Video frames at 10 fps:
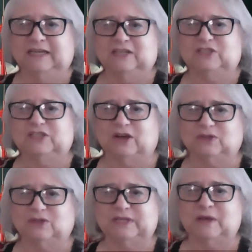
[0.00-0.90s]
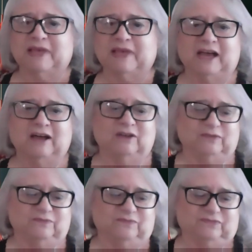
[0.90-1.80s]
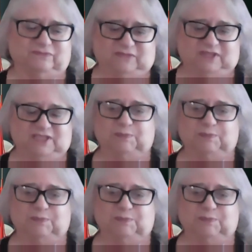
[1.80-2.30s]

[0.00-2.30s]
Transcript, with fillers: So somehow, the